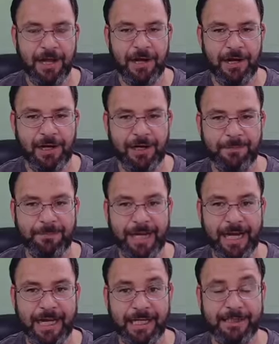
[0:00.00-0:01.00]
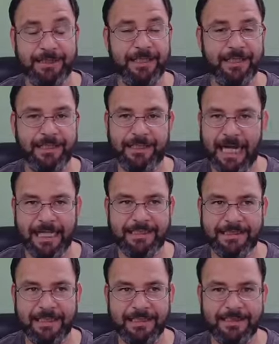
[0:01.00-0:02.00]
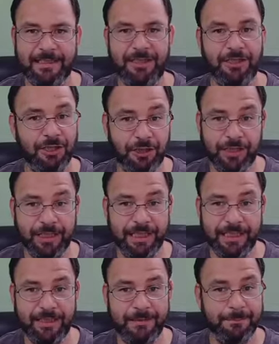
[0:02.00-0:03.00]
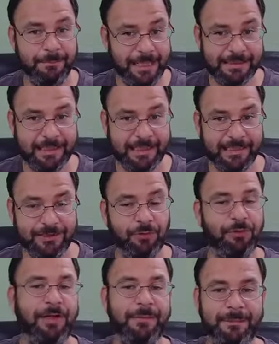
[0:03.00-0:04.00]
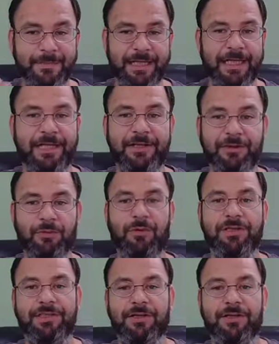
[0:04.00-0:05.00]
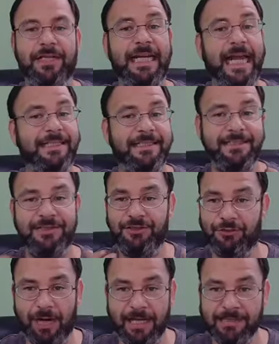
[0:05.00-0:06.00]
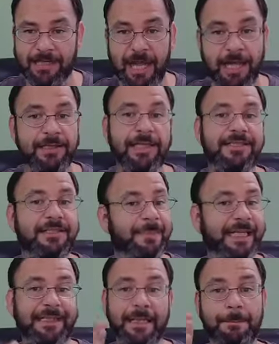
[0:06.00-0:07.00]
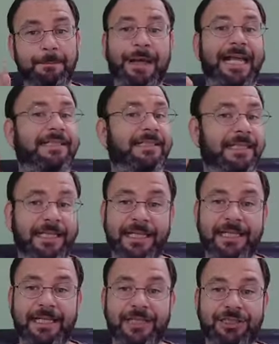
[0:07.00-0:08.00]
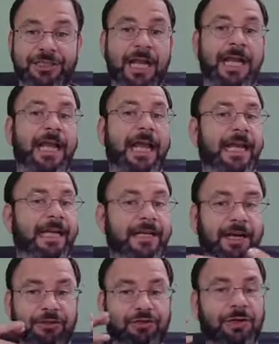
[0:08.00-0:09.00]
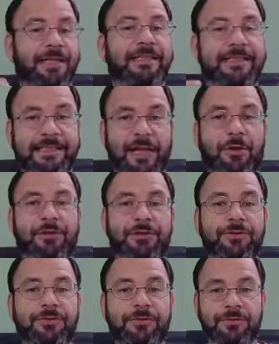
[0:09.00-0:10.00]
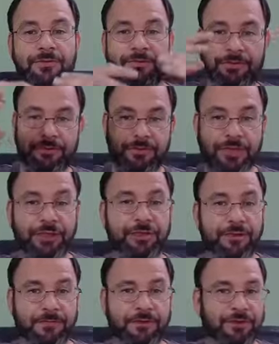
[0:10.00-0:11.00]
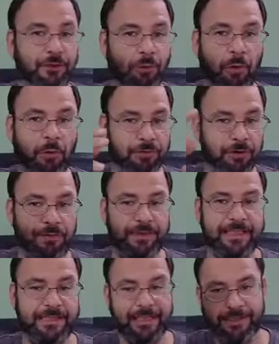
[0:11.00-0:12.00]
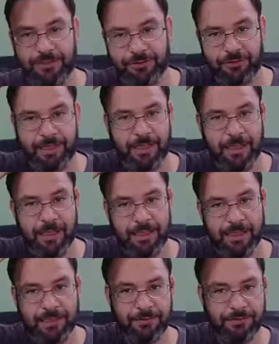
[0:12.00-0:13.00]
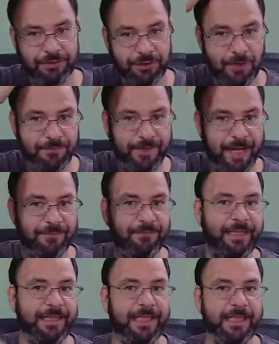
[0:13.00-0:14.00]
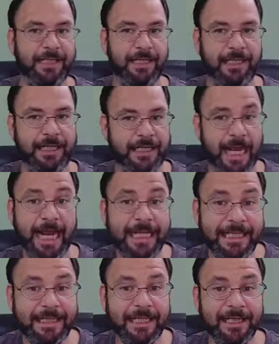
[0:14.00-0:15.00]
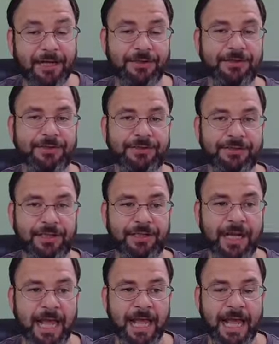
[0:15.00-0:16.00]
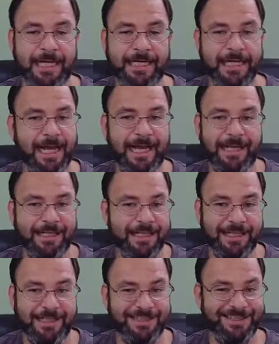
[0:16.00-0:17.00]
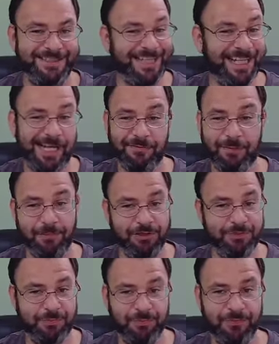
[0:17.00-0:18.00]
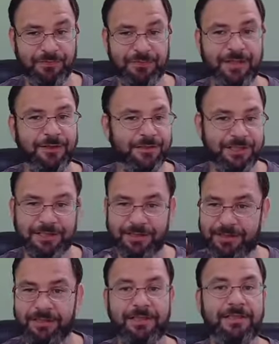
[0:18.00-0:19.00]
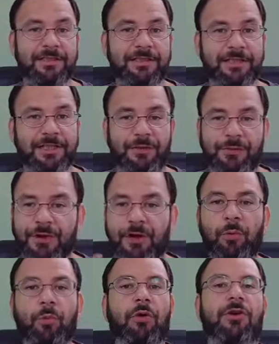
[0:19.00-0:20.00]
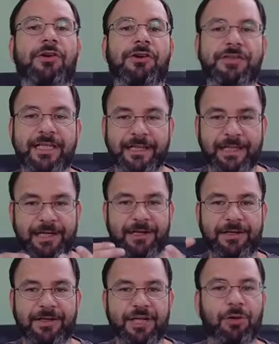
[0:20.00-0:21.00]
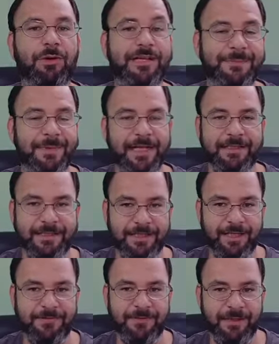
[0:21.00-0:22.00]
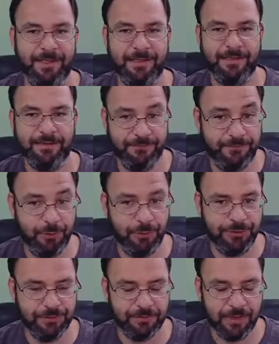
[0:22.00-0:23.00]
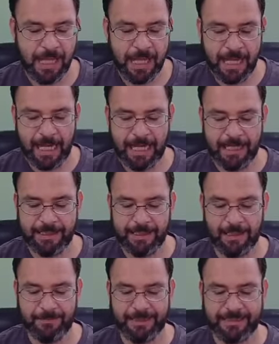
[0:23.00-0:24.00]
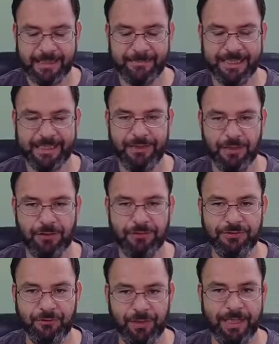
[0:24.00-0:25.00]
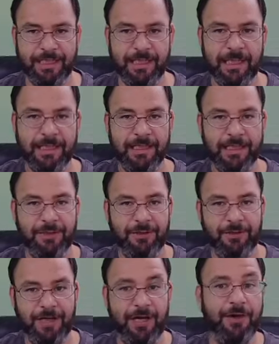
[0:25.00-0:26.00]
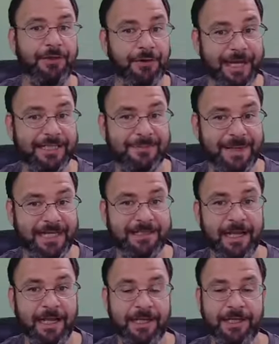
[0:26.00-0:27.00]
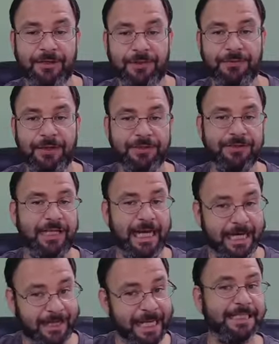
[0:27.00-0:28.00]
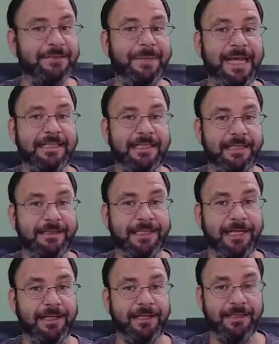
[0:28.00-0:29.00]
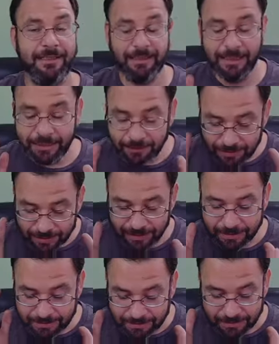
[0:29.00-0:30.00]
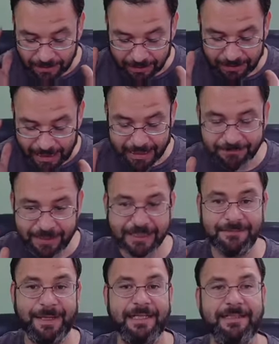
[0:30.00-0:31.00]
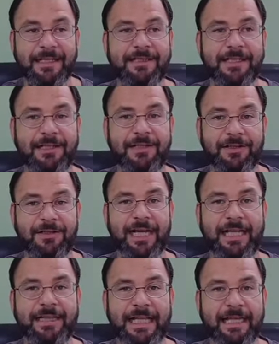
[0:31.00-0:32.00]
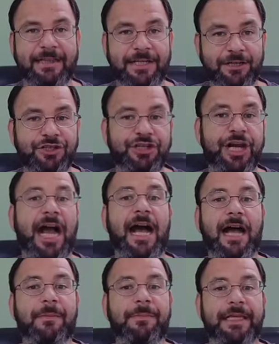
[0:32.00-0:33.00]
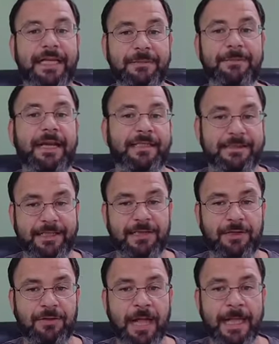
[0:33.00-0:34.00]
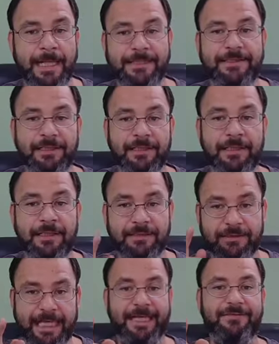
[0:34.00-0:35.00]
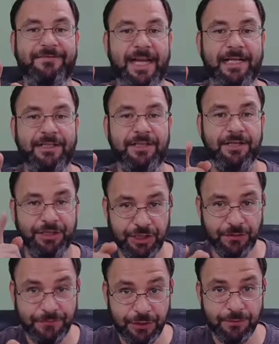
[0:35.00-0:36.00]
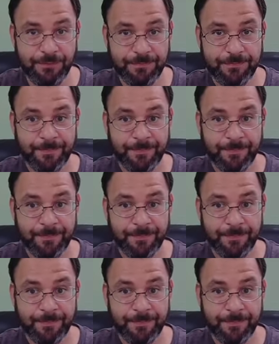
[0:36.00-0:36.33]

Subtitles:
are by the nicest looking Mexicans. What do I mean by that? You know, the ones that are the nicest dressed, that speak the best English and are trying to sell you the universe, the world, all these things, you know, trying to, you know, solve everything and anything under the sun and not having much proof, you know, just, you know, their words and their charisma is enough to fool you. And the same thing goes with, you know, other expats. You know, there's a lot of expats out there, literally a lot of expats out there, okay, that their job in Mexico is to take advantage of you.